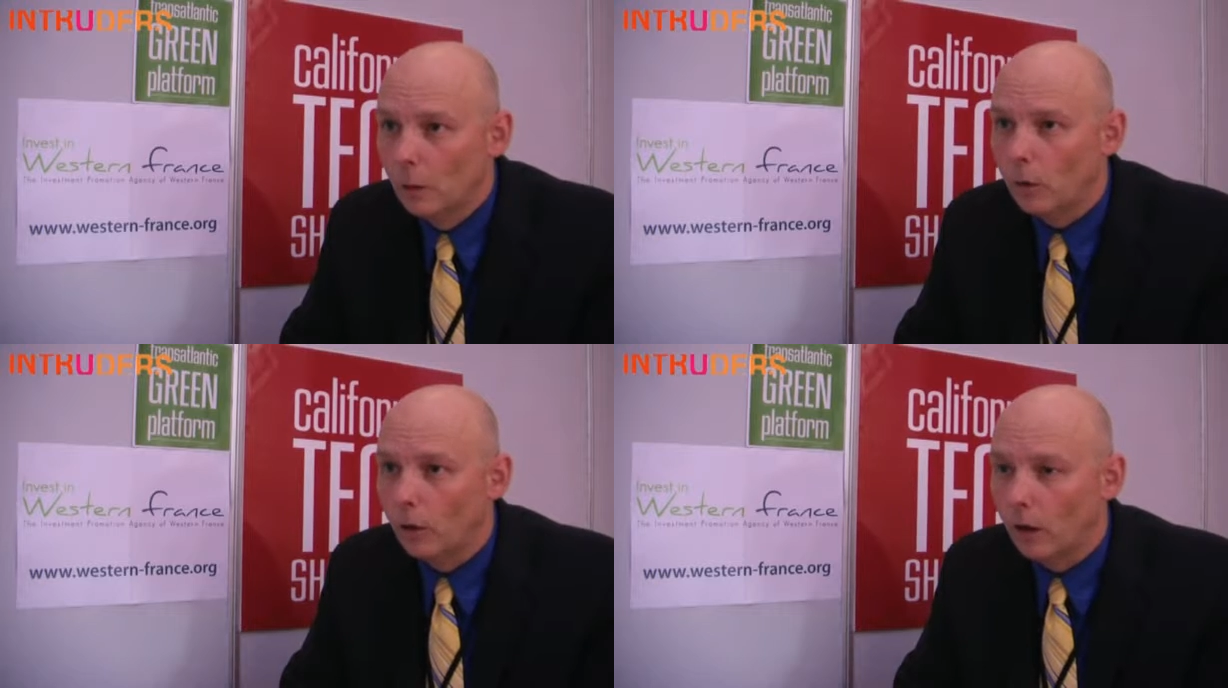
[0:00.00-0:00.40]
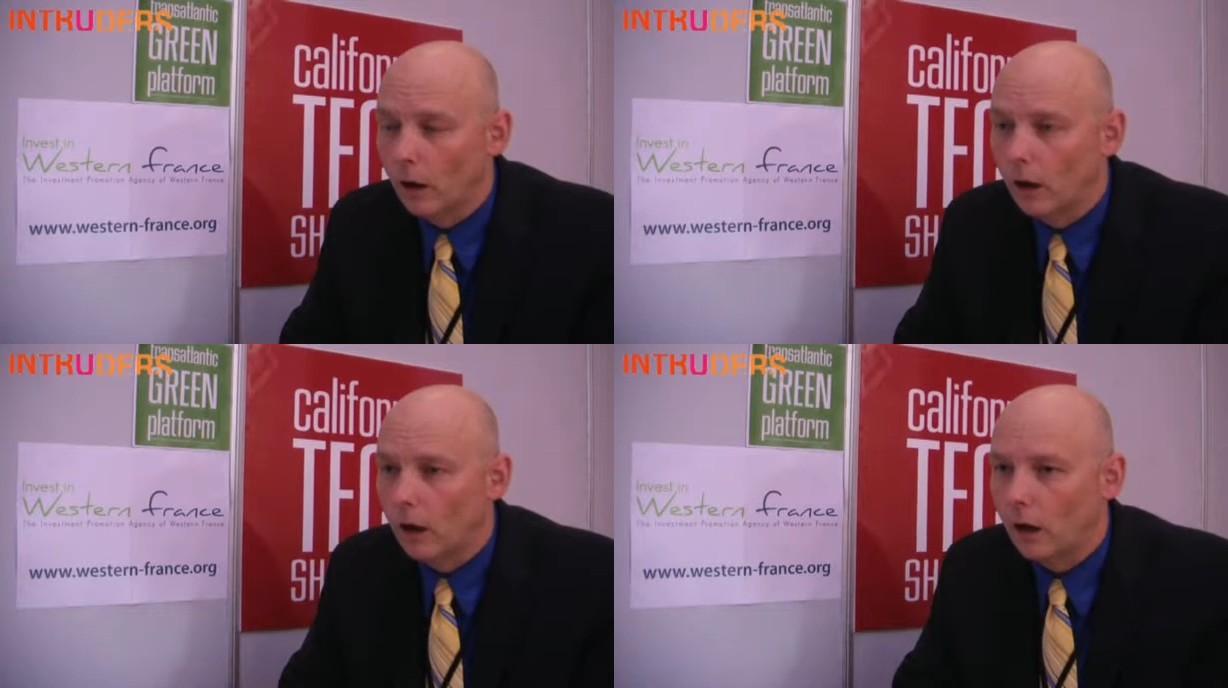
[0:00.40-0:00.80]
We're
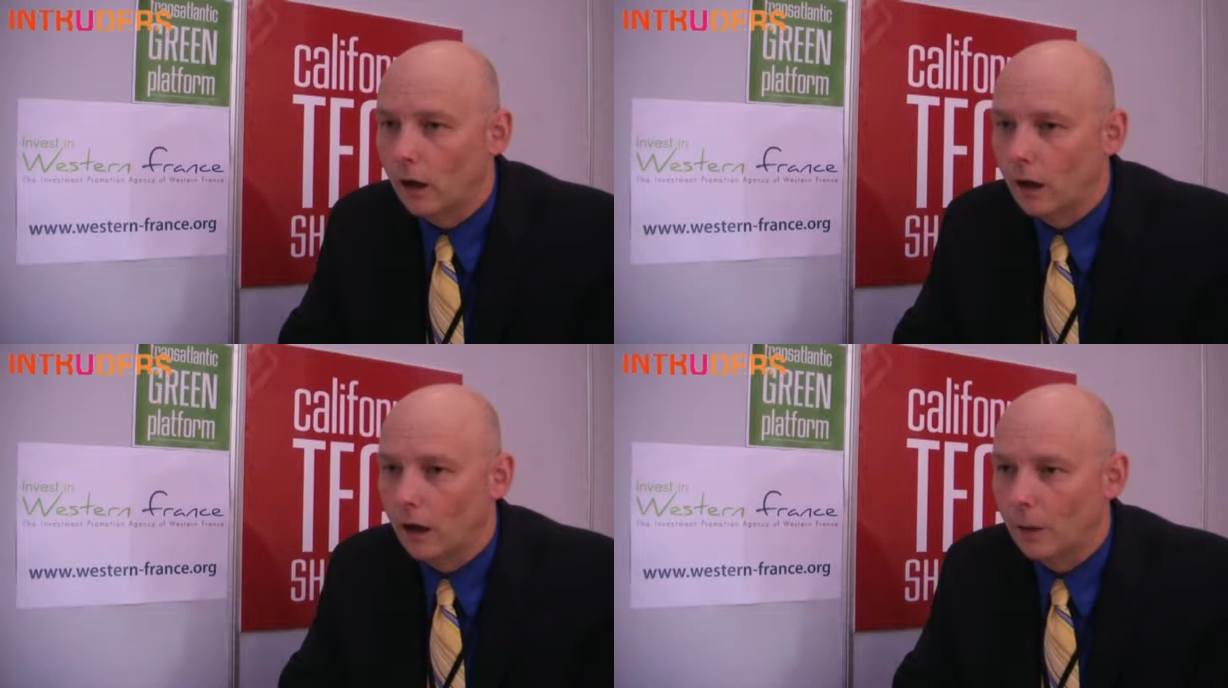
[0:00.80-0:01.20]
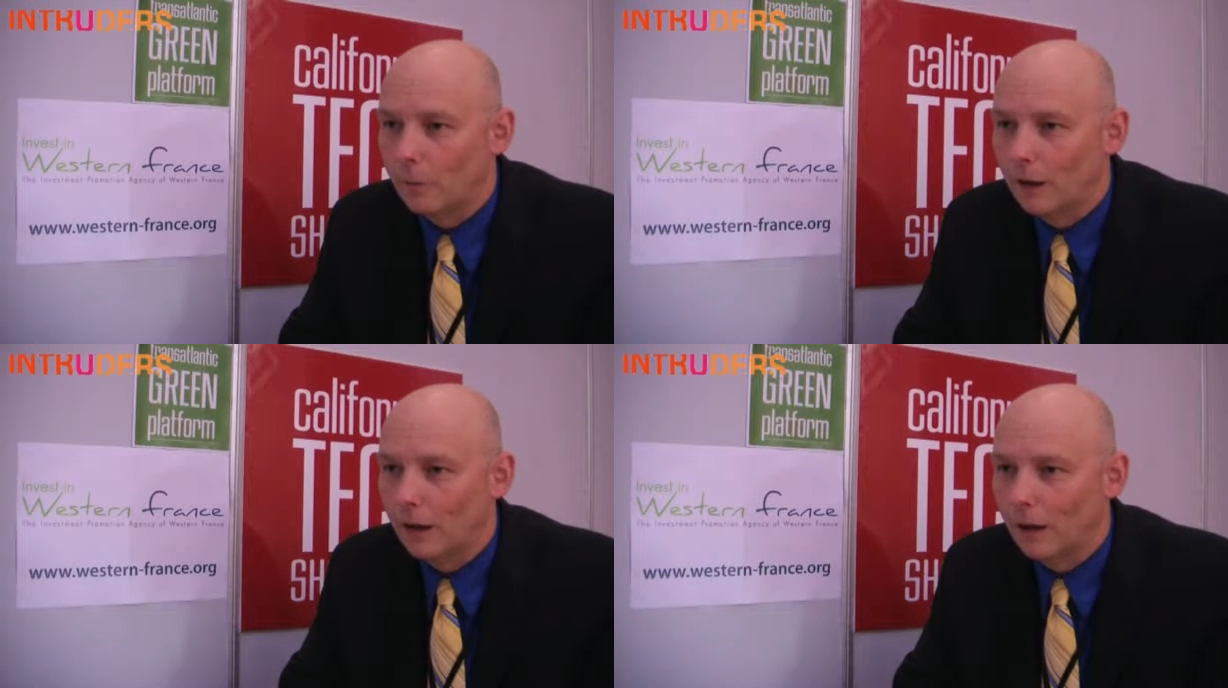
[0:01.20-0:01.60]
uh, uh,
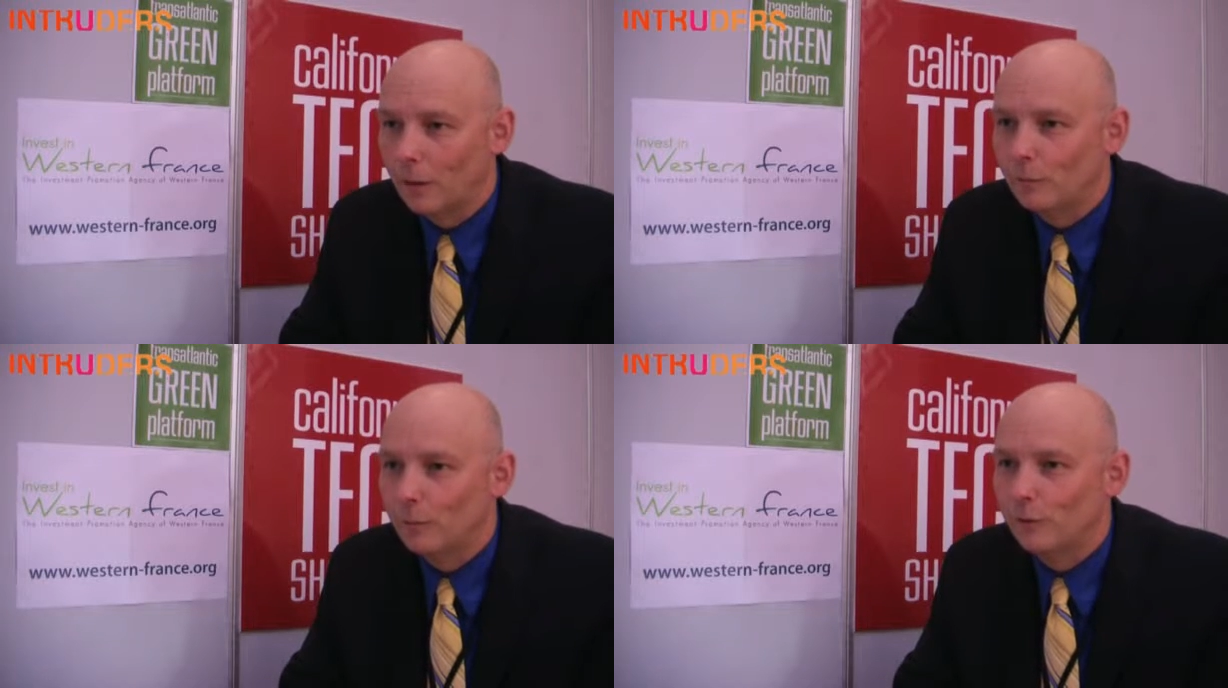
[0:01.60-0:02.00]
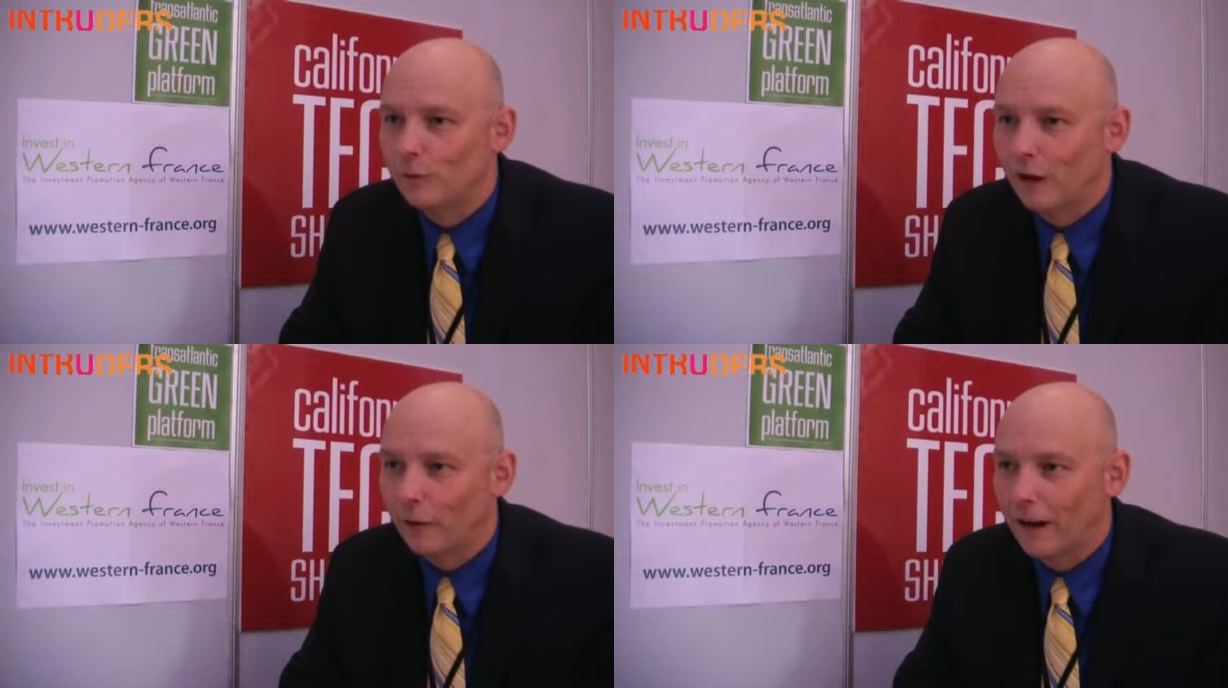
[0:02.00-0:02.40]

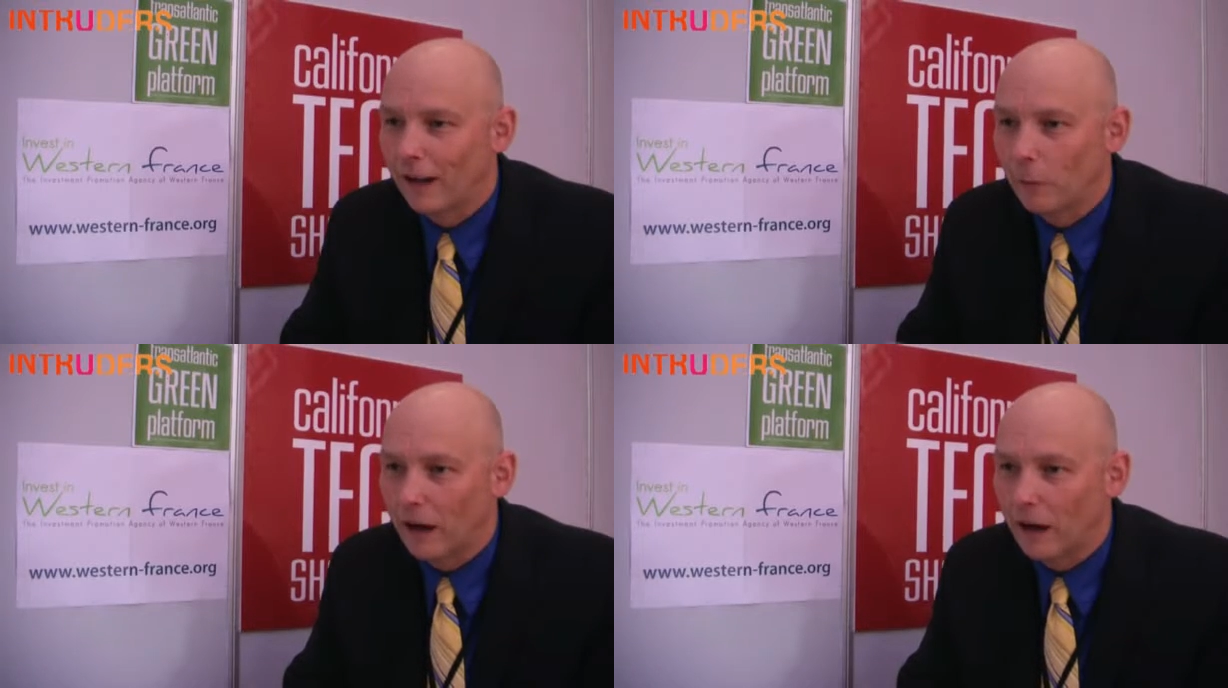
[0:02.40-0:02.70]
uh, generating,